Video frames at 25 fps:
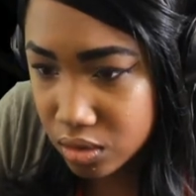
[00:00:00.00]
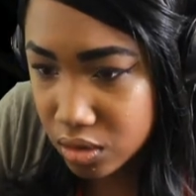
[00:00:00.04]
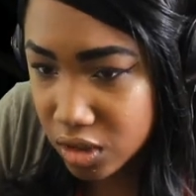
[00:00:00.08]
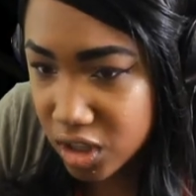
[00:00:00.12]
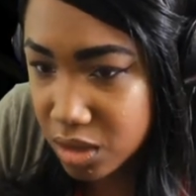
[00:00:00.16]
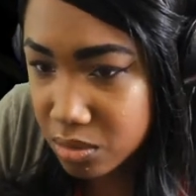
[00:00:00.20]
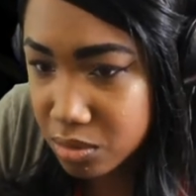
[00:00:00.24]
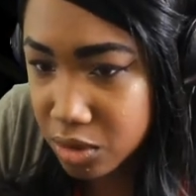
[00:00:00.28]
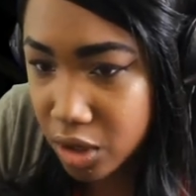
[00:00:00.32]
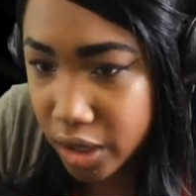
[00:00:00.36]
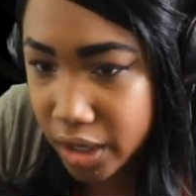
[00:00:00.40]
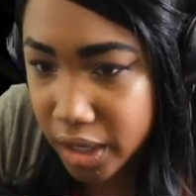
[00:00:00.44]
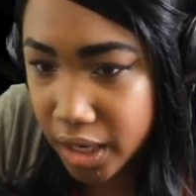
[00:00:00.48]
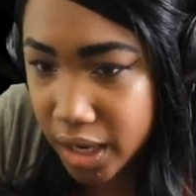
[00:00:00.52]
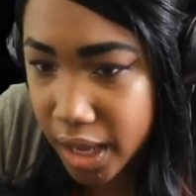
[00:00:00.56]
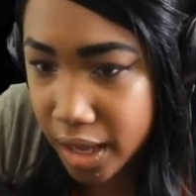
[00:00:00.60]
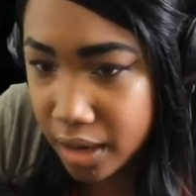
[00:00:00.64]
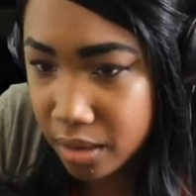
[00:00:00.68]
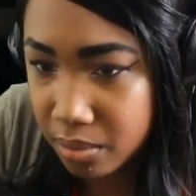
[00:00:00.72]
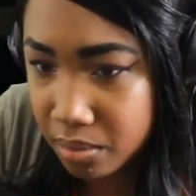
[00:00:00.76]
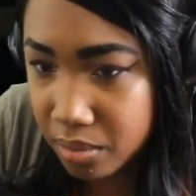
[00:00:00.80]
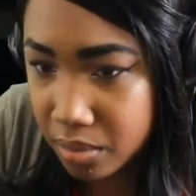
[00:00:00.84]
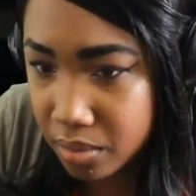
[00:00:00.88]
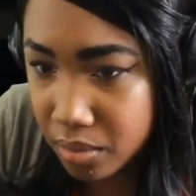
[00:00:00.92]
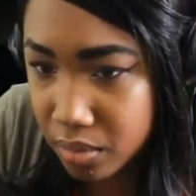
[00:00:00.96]
Keep looking at
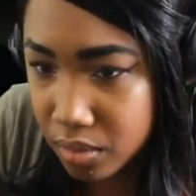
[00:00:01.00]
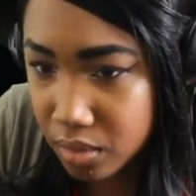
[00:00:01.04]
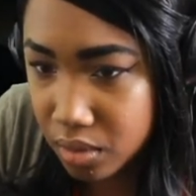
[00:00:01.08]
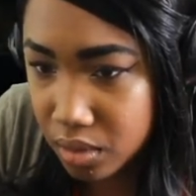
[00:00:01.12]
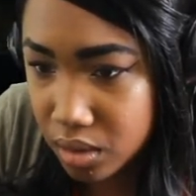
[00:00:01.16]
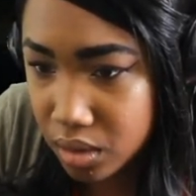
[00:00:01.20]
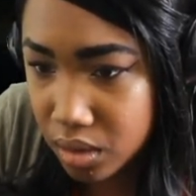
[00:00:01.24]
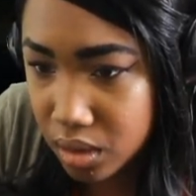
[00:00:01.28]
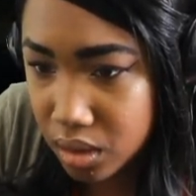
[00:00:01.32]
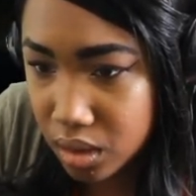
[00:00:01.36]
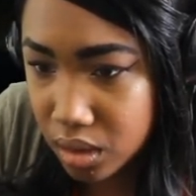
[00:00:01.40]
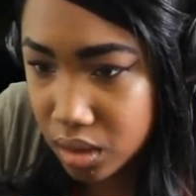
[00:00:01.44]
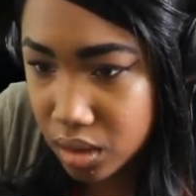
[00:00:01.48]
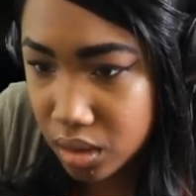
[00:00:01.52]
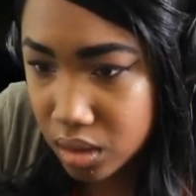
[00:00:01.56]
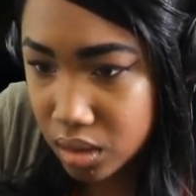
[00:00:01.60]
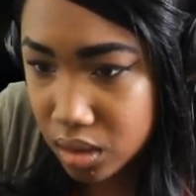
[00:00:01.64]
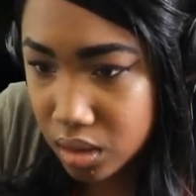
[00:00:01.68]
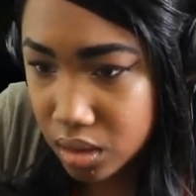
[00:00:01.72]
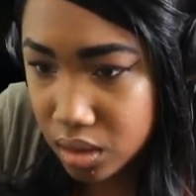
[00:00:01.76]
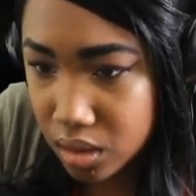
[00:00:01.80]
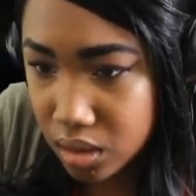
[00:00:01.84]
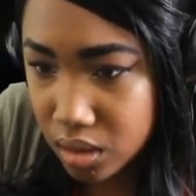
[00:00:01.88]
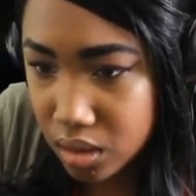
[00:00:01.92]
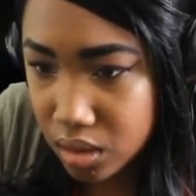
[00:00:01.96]
him.
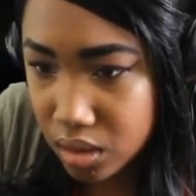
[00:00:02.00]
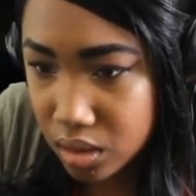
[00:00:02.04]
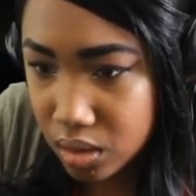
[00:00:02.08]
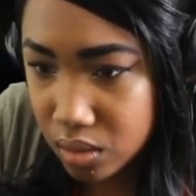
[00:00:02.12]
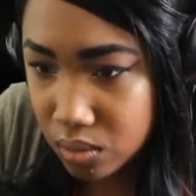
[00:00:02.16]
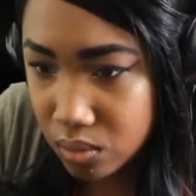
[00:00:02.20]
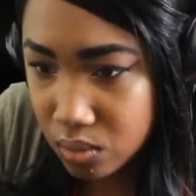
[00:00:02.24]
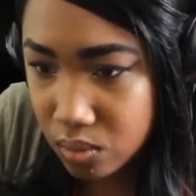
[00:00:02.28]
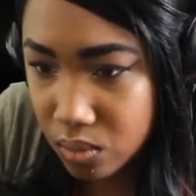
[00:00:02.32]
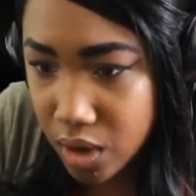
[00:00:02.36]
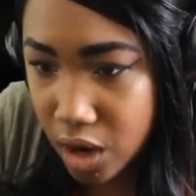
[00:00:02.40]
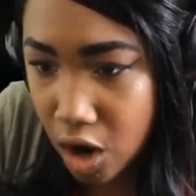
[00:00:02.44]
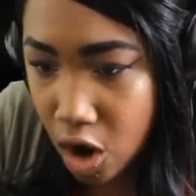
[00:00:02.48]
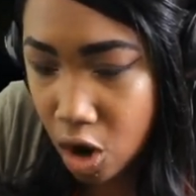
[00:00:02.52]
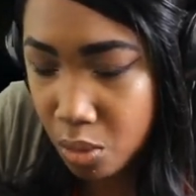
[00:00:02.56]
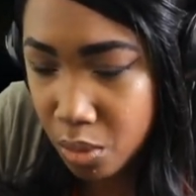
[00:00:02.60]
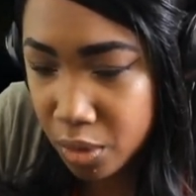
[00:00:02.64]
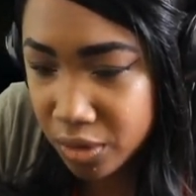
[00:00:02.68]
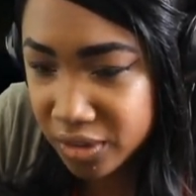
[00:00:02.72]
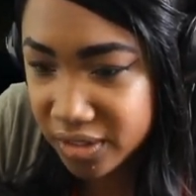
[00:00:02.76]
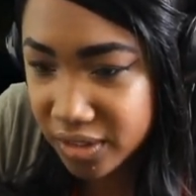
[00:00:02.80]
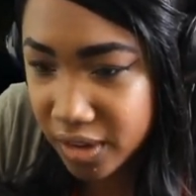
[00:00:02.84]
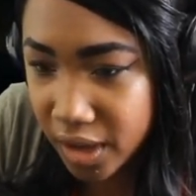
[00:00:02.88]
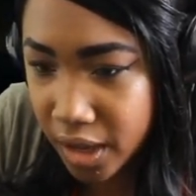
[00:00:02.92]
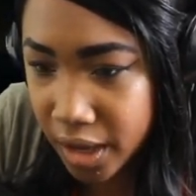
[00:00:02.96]
We
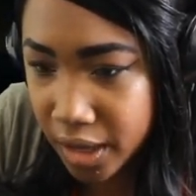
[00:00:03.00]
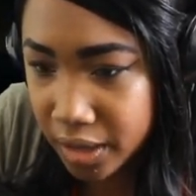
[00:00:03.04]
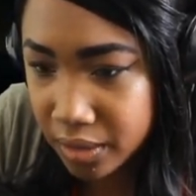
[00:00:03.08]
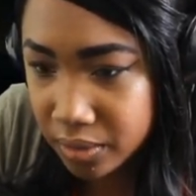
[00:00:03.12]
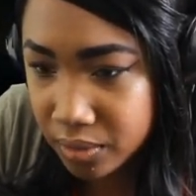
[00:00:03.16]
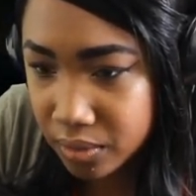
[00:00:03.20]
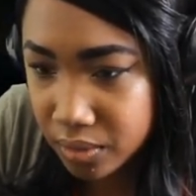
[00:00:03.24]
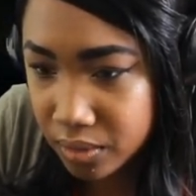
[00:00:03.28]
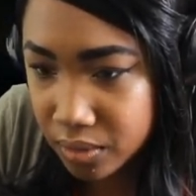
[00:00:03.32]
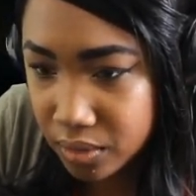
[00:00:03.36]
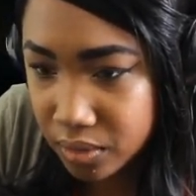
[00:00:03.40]
almost done.